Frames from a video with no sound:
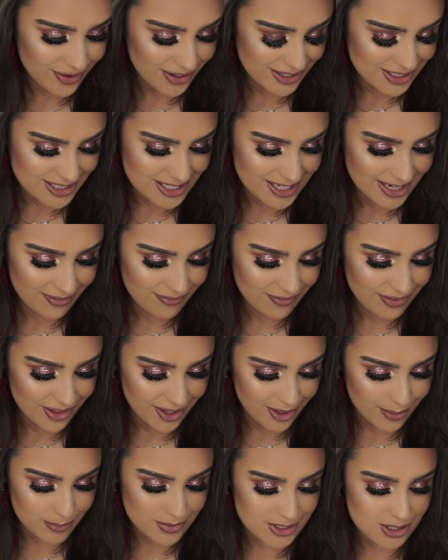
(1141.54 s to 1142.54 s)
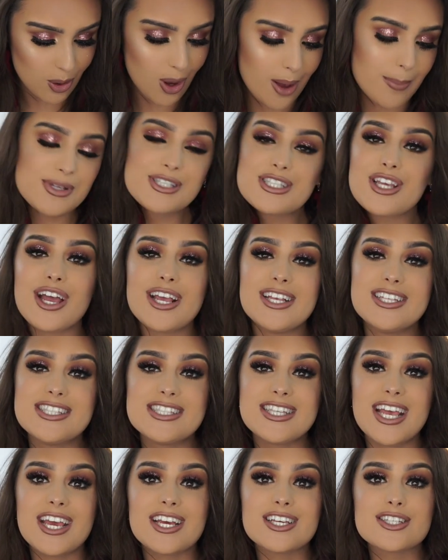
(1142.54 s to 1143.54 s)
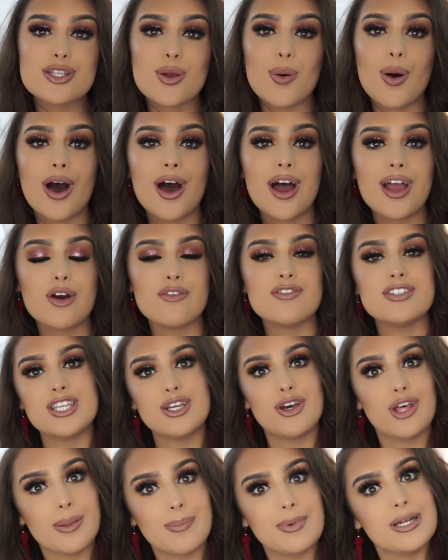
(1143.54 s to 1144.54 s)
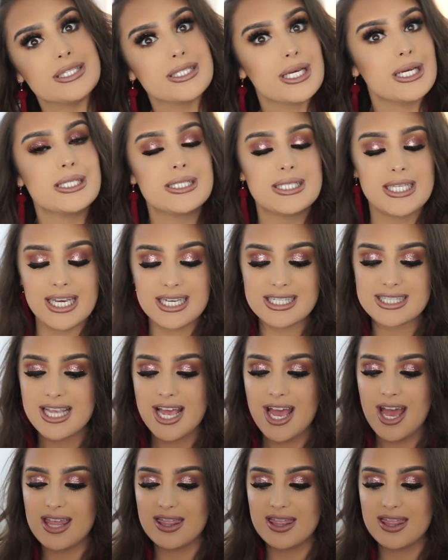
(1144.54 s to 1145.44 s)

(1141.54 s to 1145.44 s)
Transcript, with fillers: I just love them. So I'm a size 6, so I obviously got them in a size 6.